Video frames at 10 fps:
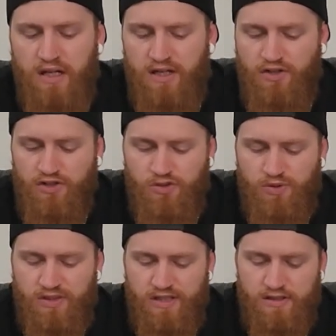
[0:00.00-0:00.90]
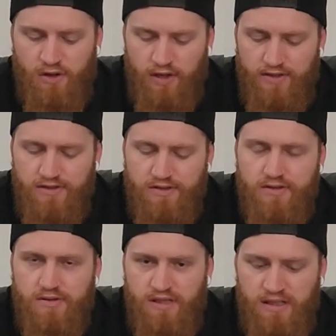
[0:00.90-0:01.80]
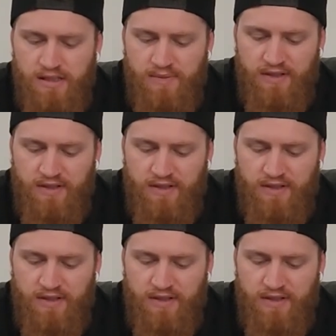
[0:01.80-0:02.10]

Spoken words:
I notice with these liners that